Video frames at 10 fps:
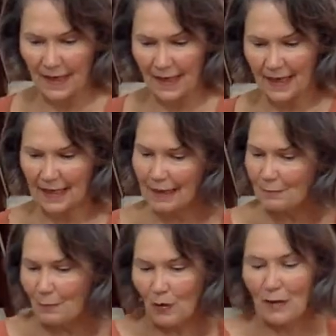And
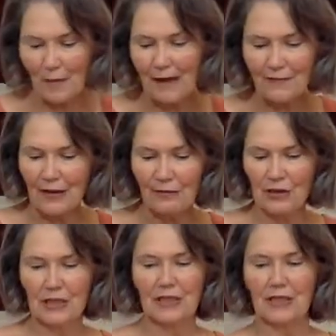then one of my
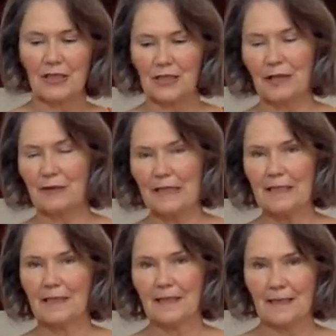favorites is just how
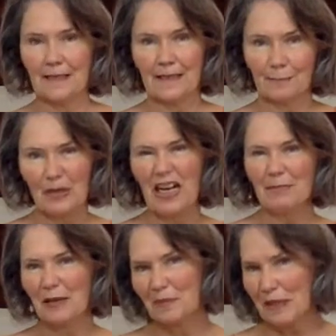easy this is, but I'm
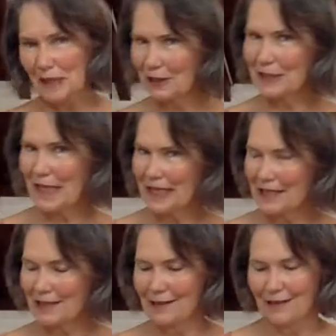going to be a little
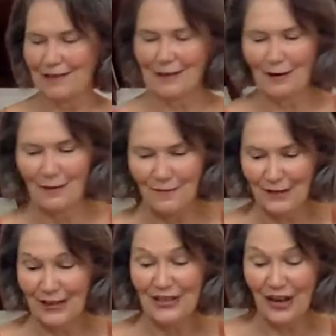decadent. Let's go
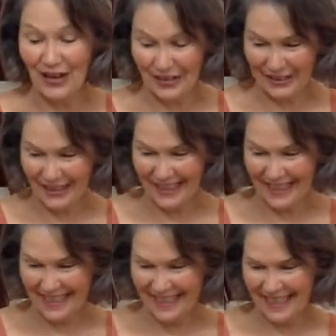for the chocolate,
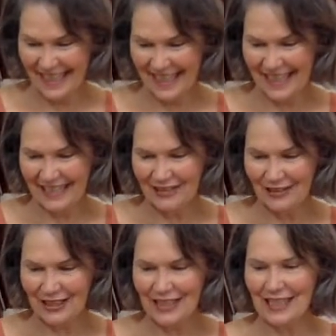and you'll
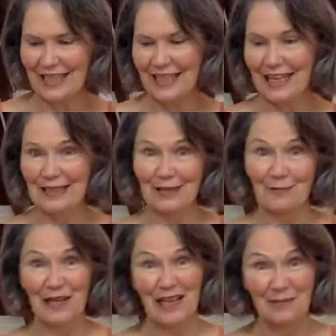see that that's the
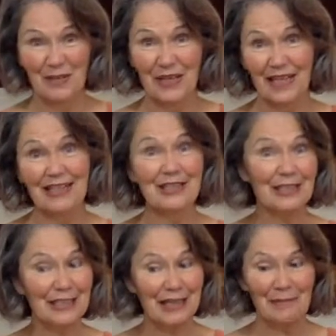one I'm going to actually
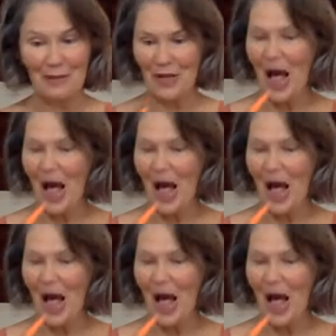sample.